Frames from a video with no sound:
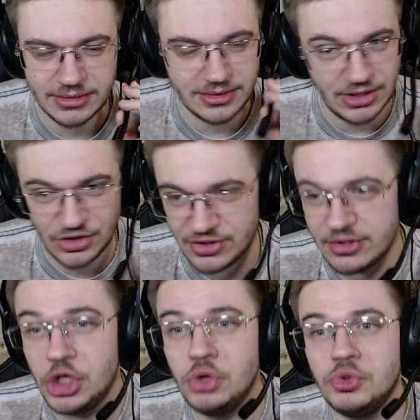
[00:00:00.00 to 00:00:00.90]
I just
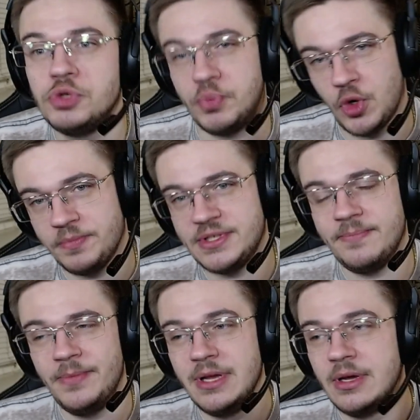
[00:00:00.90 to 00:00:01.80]
huge props
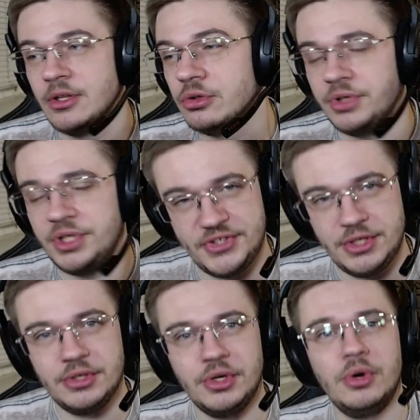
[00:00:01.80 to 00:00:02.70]
to
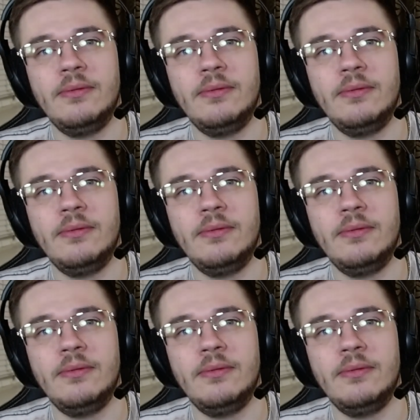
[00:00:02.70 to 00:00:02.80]
ReZero